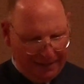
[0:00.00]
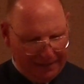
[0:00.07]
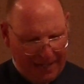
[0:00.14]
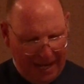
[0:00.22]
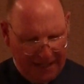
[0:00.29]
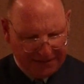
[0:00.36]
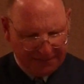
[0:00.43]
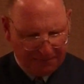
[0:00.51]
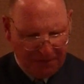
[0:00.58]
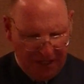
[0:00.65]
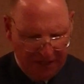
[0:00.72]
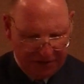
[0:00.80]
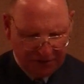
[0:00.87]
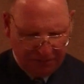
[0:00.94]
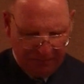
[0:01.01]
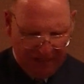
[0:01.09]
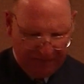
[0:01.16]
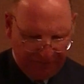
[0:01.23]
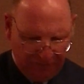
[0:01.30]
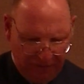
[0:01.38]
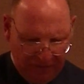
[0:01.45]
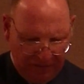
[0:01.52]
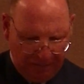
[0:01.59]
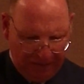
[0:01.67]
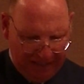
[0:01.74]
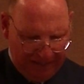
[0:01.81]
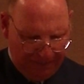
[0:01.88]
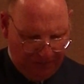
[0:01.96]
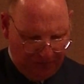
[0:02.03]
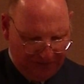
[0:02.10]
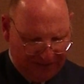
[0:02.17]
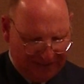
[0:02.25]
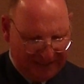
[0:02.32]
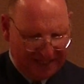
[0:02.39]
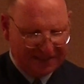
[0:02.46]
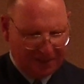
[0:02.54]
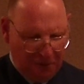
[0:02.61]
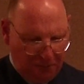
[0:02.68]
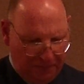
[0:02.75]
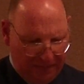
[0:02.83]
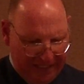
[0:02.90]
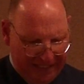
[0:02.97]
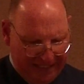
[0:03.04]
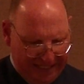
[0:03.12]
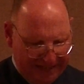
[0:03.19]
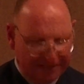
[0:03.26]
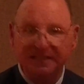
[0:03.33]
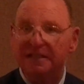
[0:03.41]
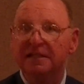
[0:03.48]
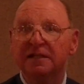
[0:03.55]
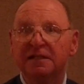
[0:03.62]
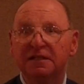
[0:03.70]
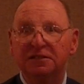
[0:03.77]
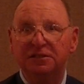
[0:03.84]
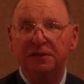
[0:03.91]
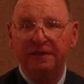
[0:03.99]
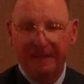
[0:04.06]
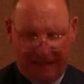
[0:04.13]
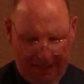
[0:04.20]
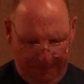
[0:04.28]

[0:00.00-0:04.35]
God's punishment for the people's disobedience to the